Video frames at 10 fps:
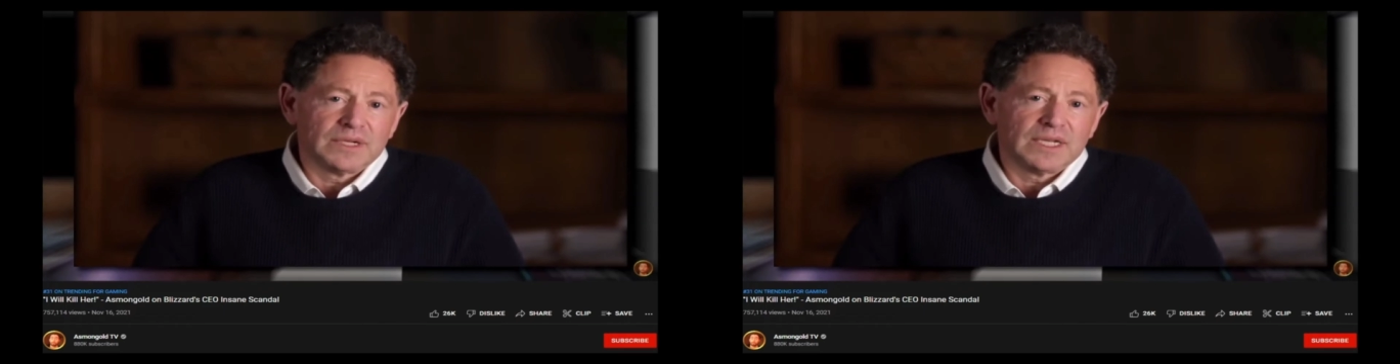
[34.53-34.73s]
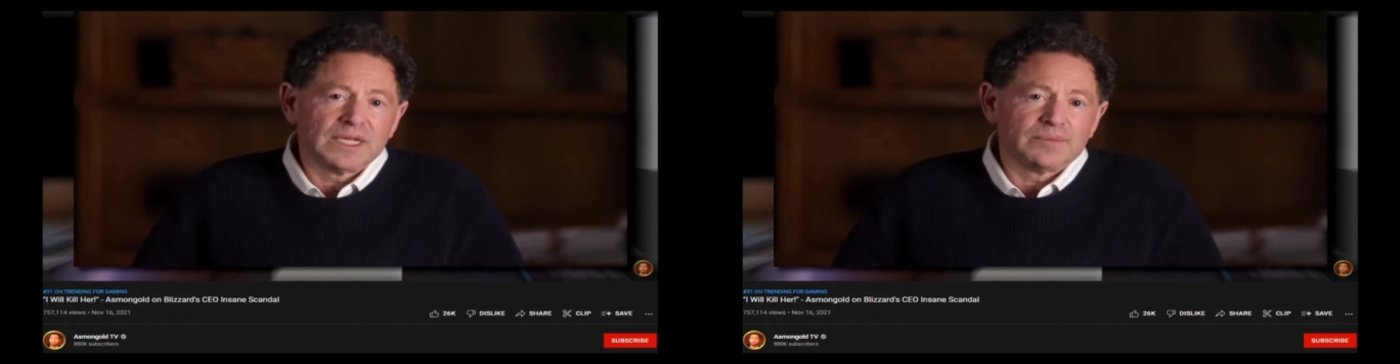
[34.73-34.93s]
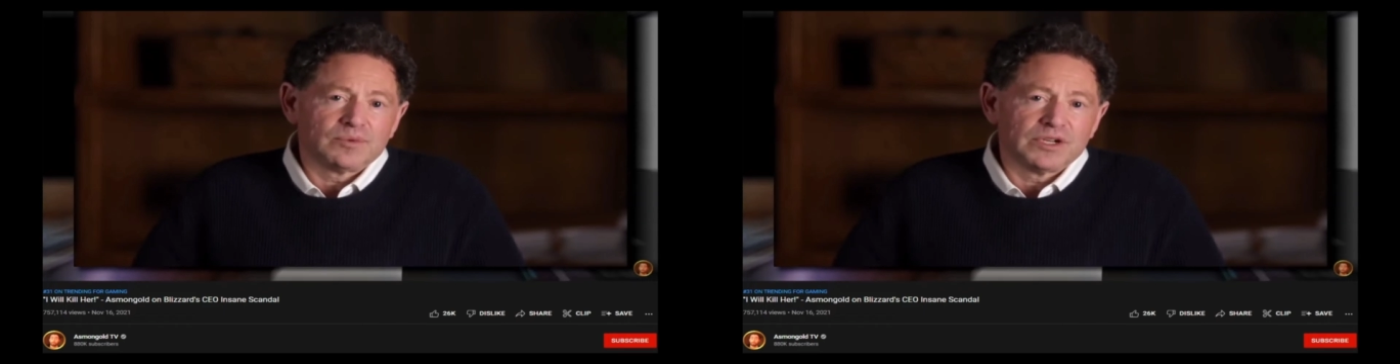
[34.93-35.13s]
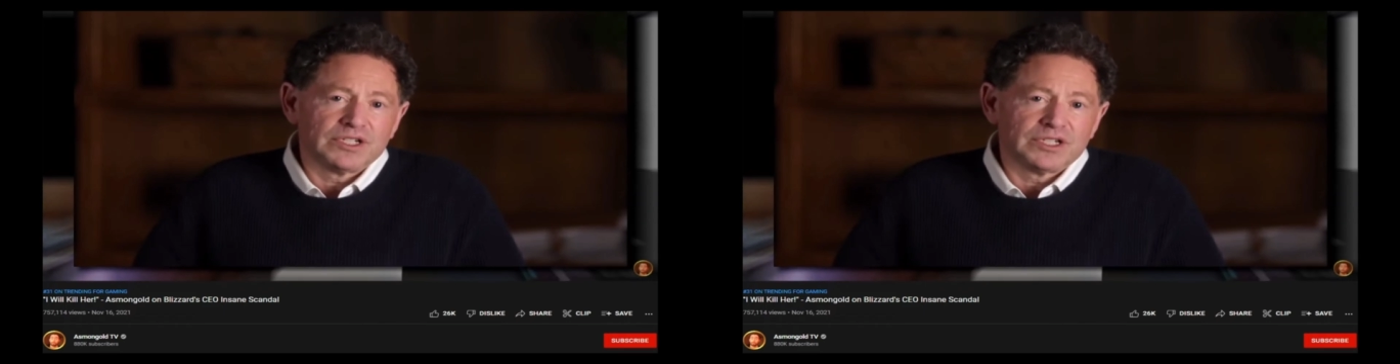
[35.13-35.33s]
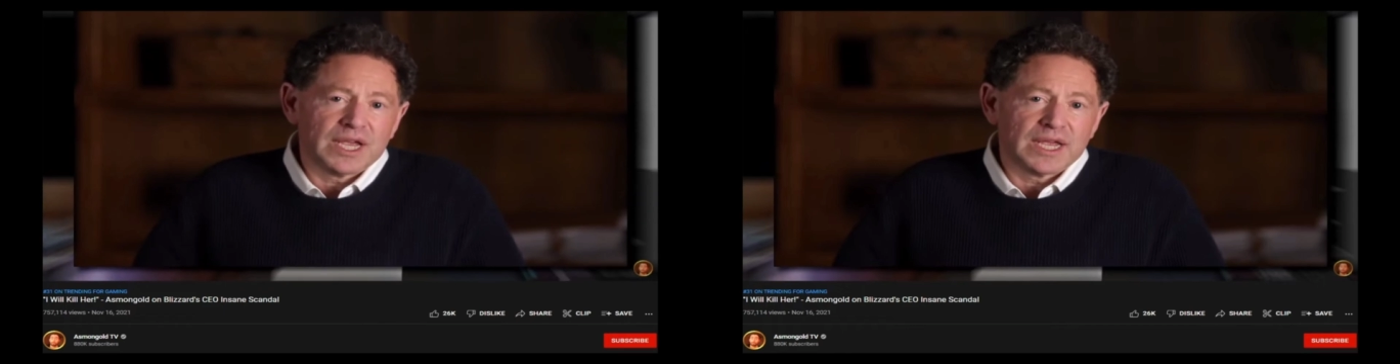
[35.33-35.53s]
I cannot
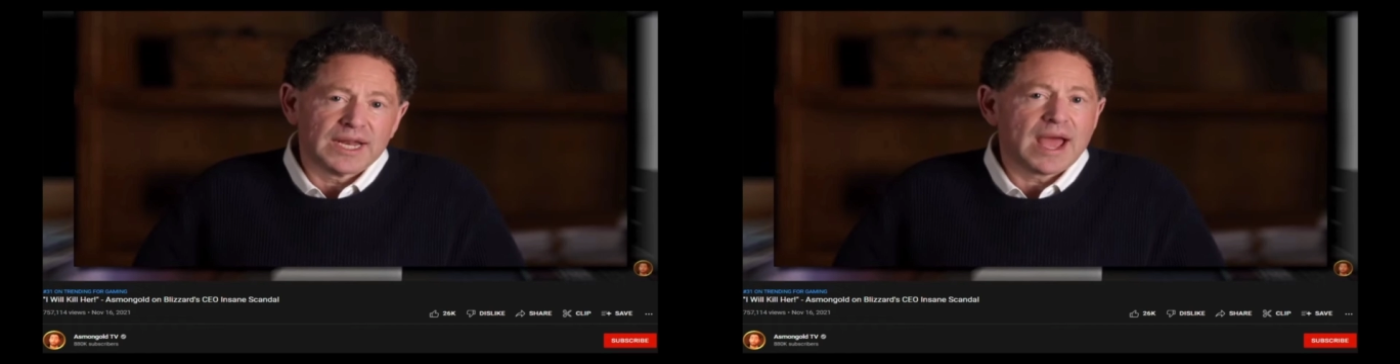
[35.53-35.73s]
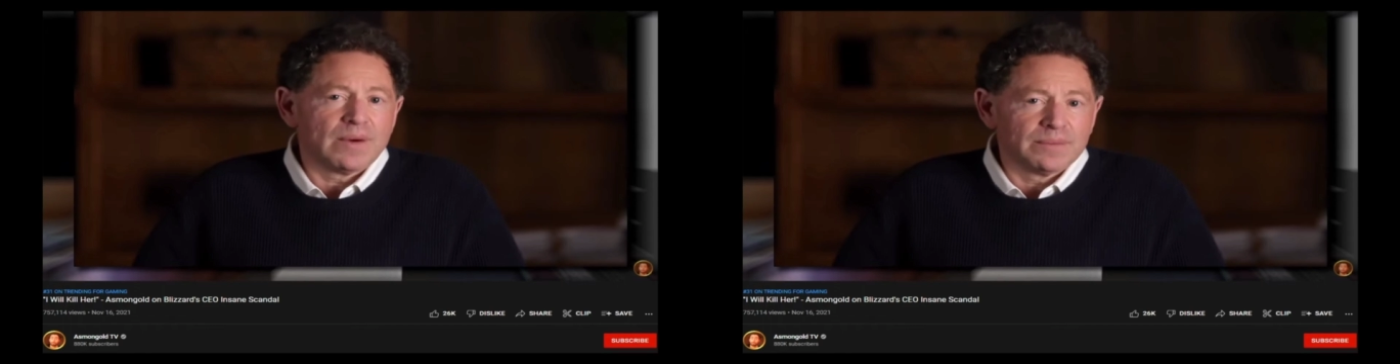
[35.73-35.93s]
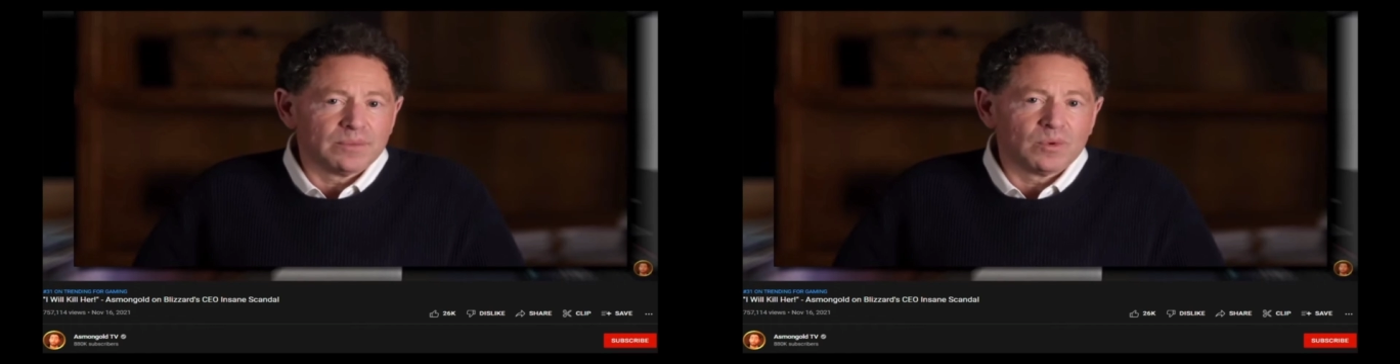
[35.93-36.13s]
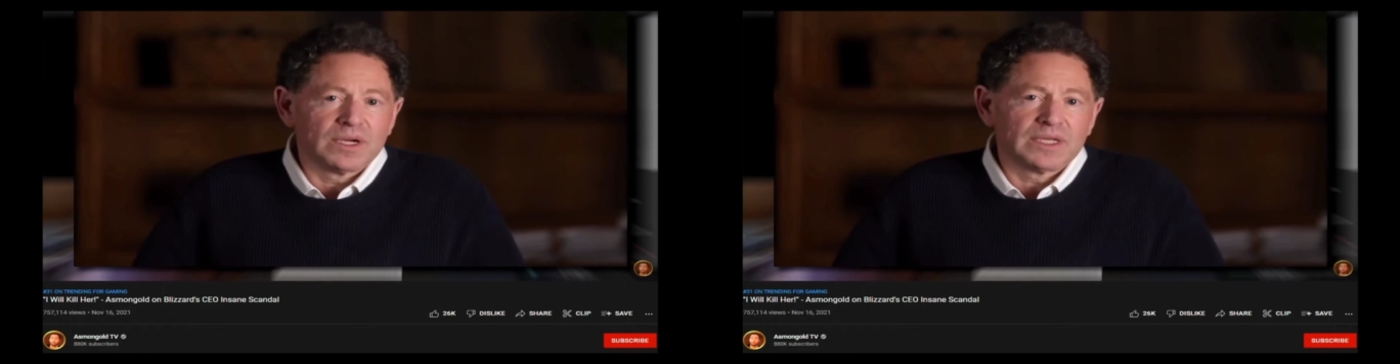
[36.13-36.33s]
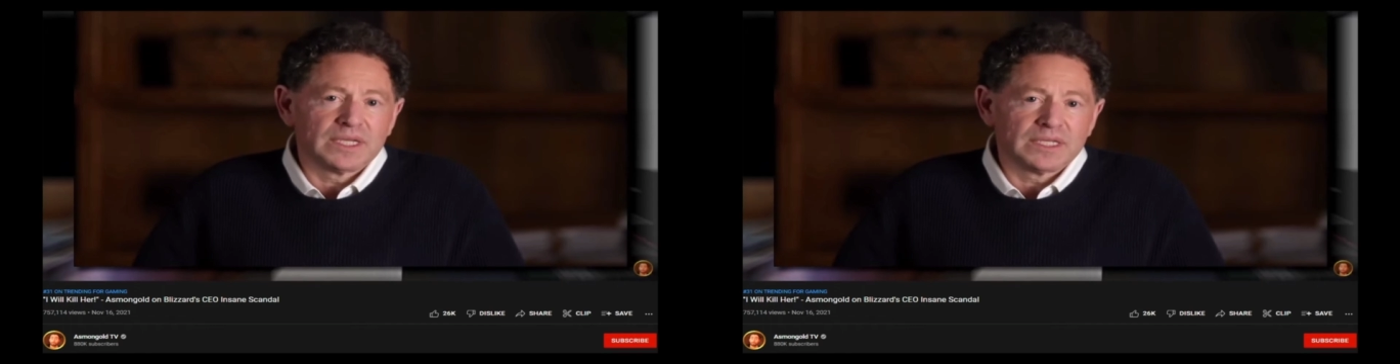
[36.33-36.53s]
stop every
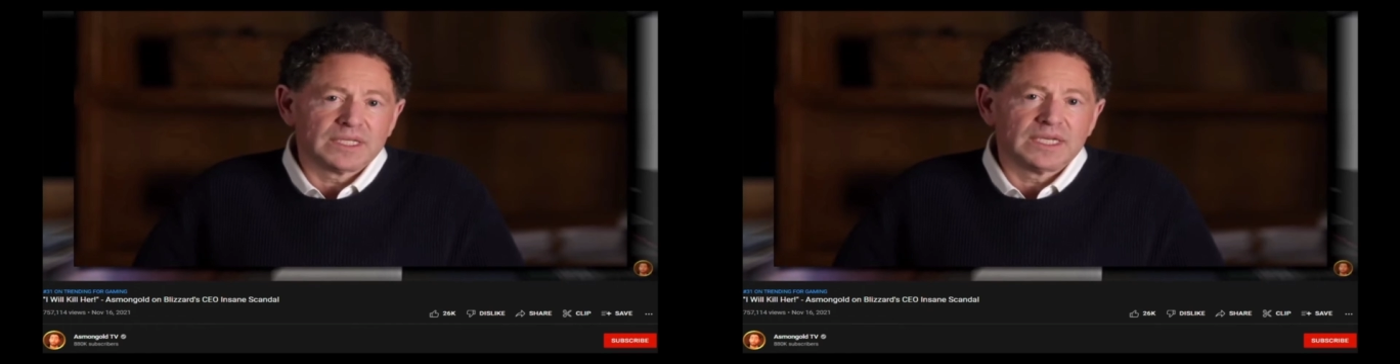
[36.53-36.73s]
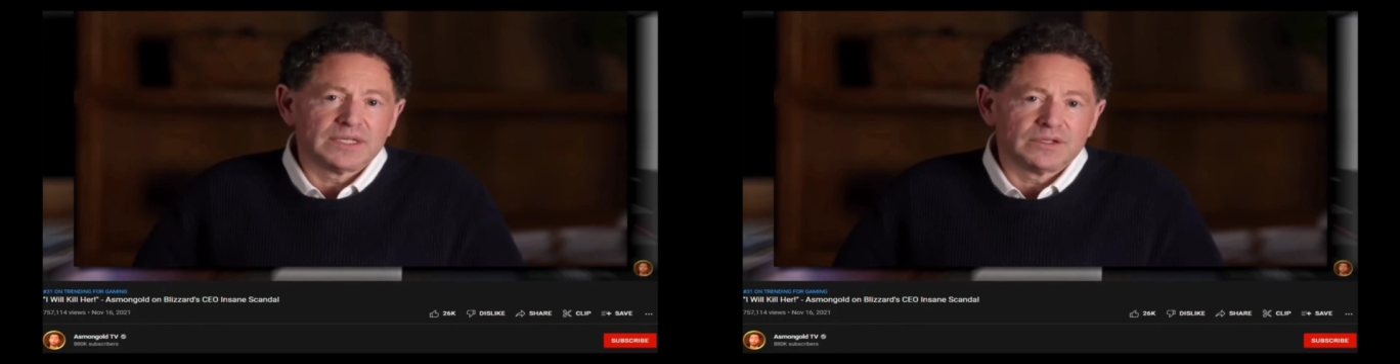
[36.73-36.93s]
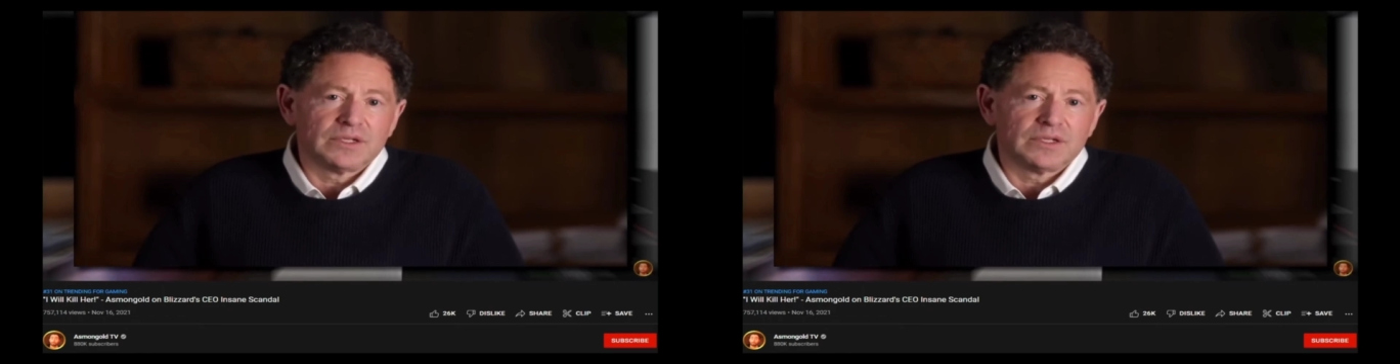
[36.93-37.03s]
instance